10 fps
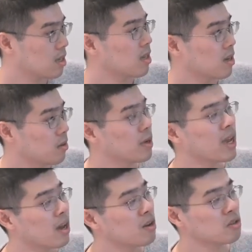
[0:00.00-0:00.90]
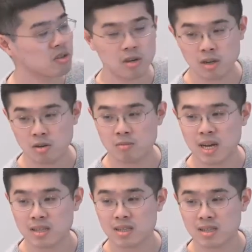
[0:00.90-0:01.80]
We can also show a lower
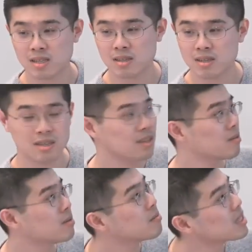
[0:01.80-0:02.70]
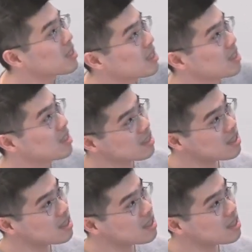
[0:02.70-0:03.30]
bound, uh, but uh, it's